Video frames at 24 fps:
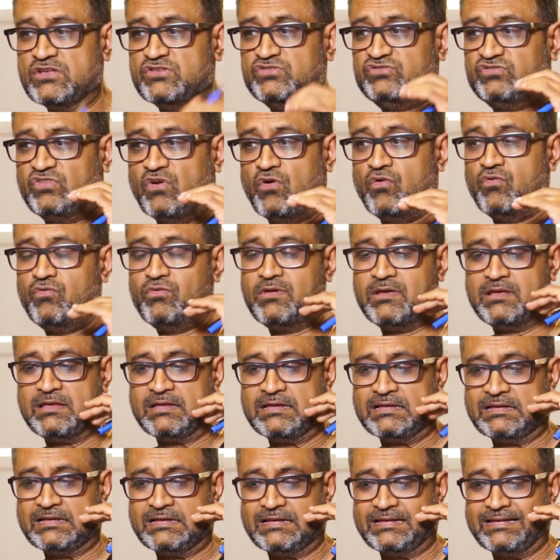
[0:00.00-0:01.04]
So
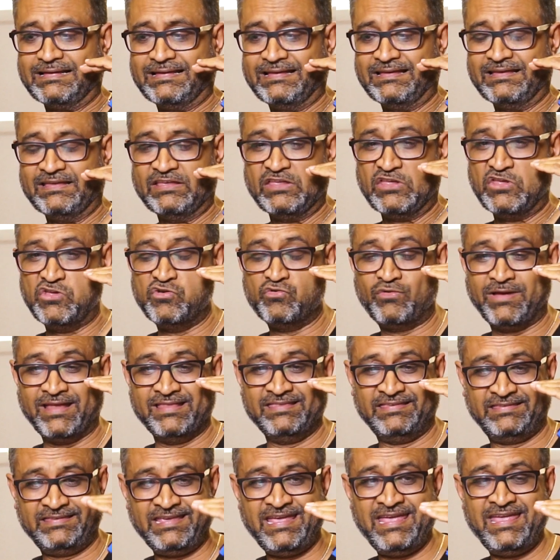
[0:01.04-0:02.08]
you can
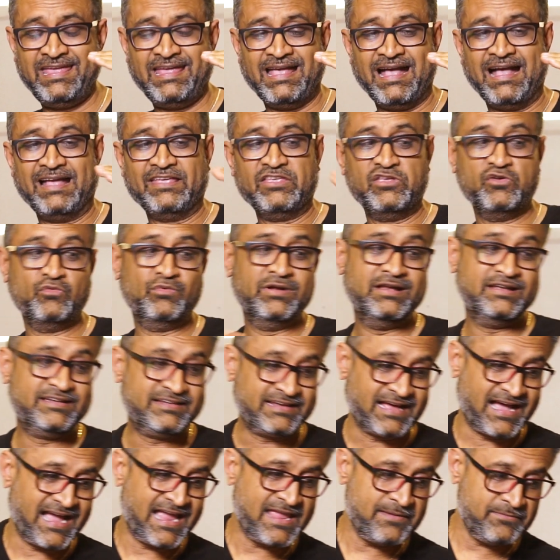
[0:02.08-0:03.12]
say you will
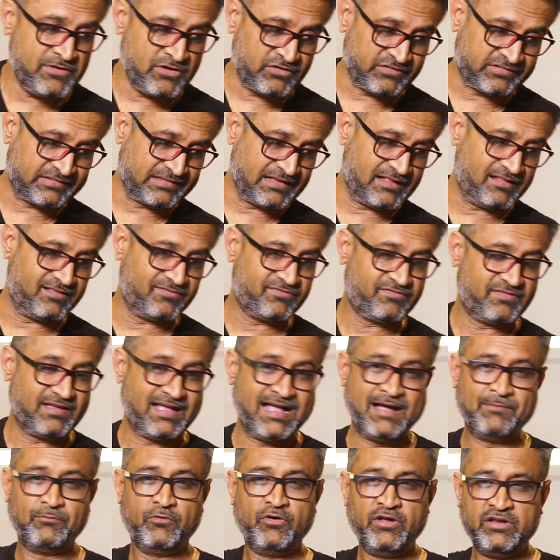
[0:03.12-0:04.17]
time yourself.
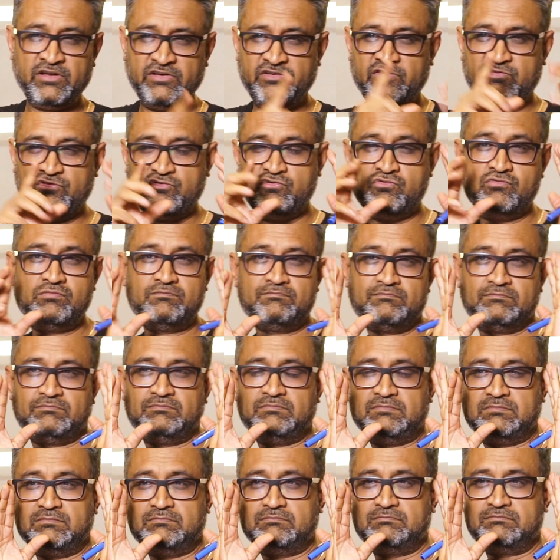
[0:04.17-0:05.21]
I'm going to do
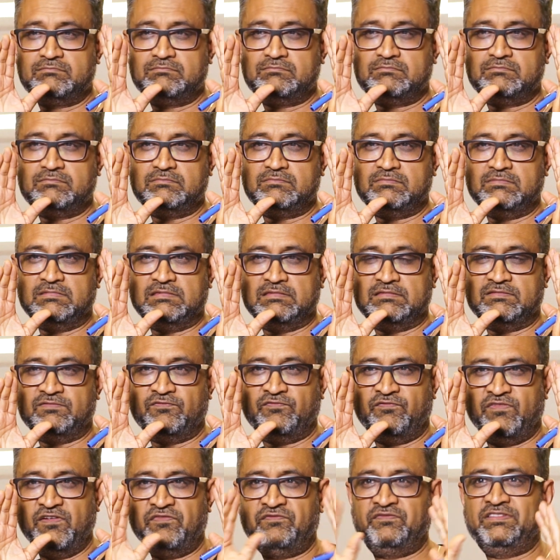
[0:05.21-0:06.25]

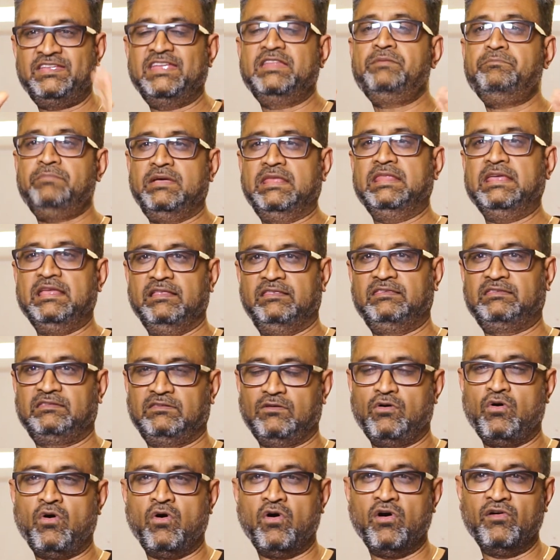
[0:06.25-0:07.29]
15 minutes
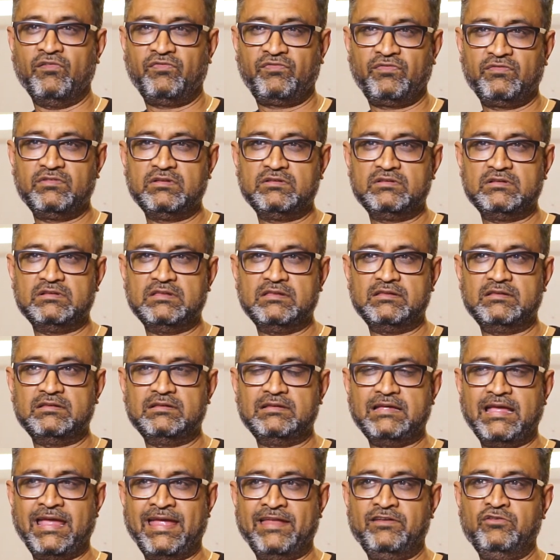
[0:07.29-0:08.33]
of
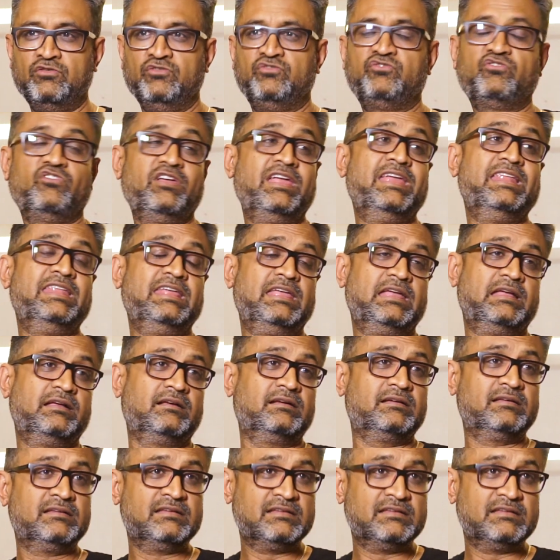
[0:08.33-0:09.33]
endo training